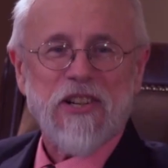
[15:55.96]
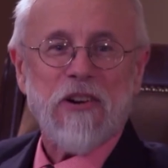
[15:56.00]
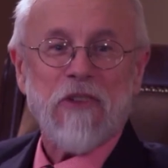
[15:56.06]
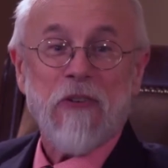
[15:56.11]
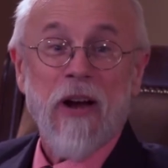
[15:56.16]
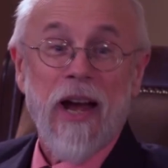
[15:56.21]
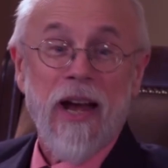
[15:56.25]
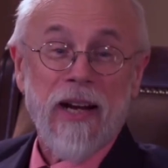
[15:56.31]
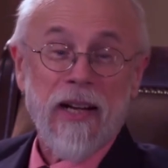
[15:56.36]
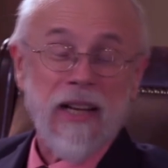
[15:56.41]

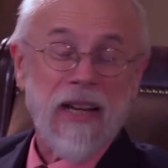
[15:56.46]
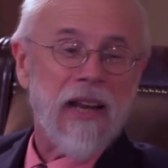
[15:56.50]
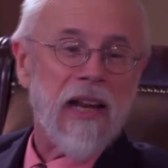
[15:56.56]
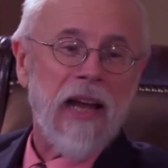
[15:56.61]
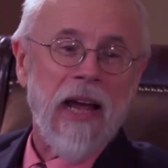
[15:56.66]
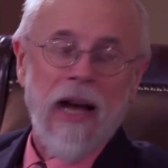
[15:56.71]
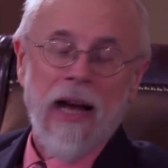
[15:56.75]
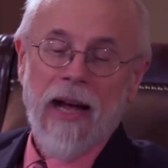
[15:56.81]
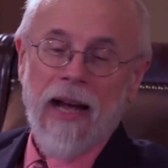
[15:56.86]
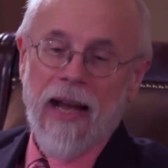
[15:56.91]
correct.
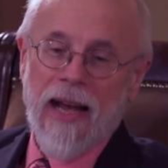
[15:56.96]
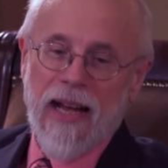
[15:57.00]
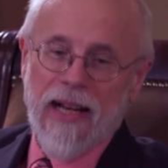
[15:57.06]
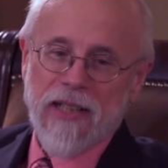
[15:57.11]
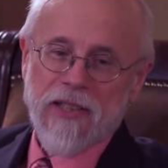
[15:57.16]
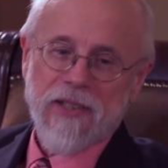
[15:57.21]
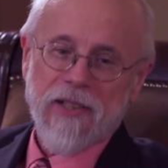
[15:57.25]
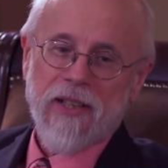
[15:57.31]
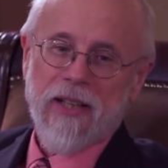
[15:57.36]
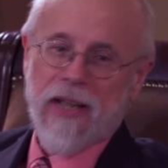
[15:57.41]

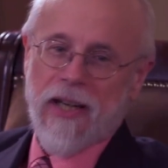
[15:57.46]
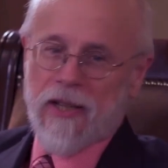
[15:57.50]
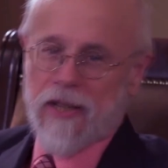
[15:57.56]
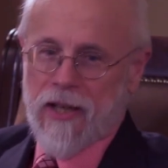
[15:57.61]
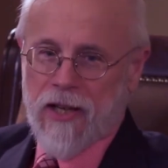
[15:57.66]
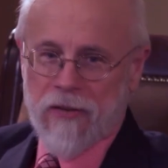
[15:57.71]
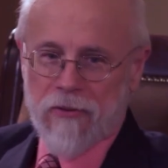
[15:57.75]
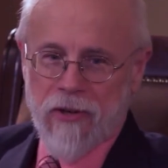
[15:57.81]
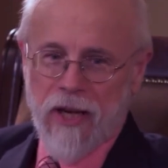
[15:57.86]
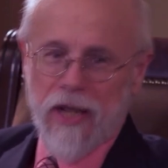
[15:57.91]
Actually,
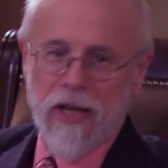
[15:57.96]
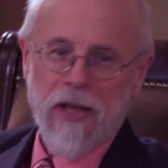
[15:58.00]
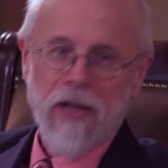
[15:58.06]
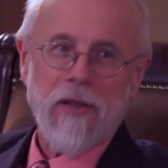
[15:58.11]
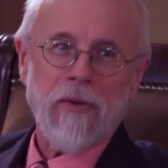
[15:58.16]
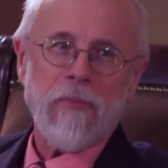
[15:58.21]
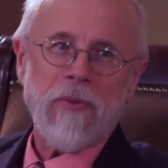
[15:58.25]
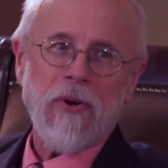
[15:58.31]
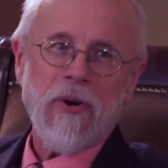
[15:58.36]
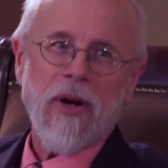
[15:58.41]
I write
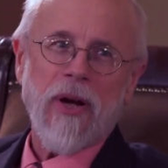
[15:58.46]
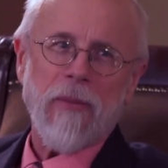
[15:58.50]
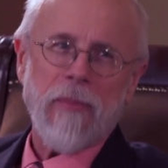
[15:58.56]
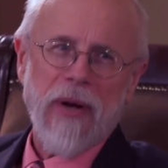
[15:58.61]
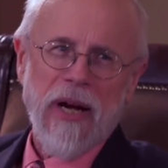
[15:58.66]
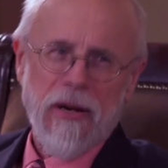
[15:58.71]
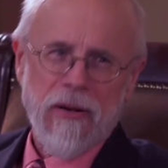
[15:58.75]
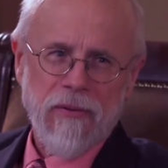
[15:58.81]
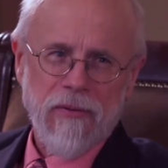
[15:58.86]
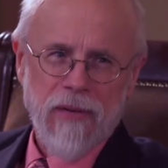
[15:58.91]
in the book
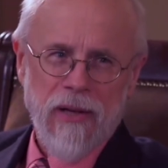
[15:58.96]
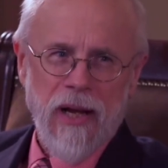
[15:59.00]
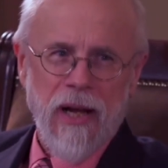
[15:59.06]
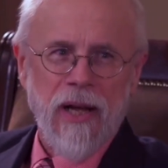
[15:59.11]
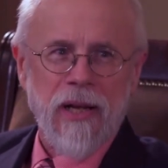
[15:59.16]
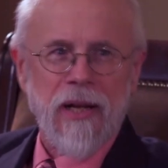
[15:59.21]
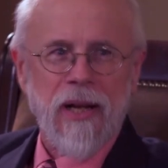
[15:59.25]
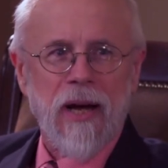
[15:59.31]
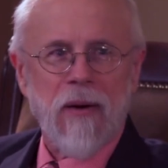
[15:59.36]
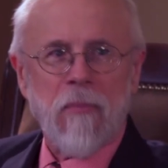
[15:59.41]
about
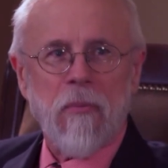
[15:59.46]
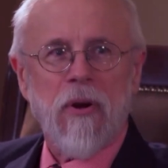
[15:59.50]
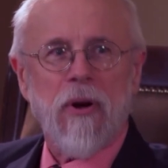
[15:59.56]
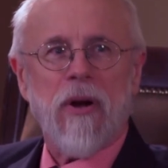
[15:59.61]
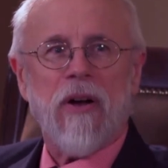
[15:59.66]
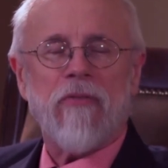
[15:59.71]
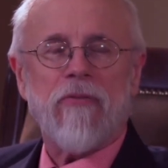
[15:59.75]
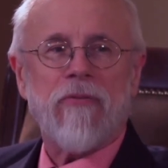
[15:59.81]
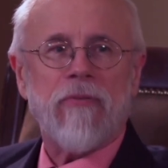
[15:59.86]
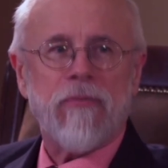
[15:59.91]
a
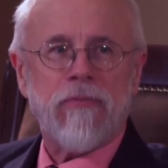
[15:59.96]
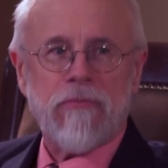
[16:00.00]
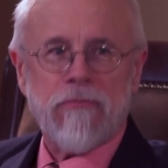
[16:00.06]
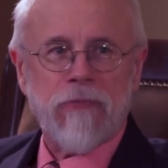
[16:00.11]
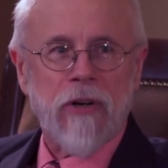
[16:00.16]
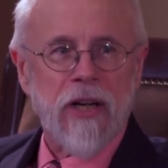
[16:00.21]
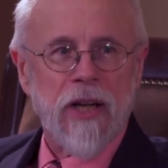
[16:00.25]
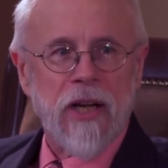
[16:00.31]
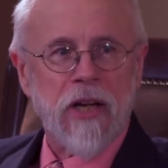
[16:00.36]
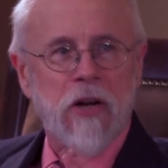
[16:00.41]
number of
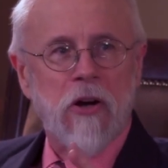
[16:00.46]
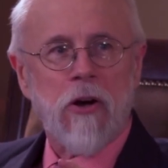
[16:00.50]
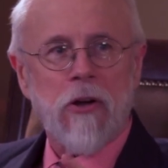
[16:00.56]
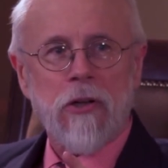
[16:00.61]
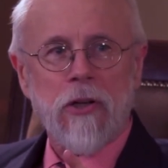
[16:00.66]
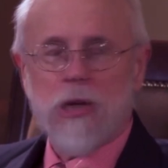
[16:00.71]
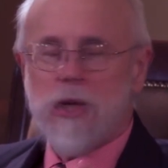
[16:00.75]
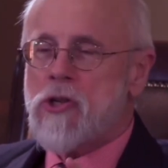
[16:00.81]
what I call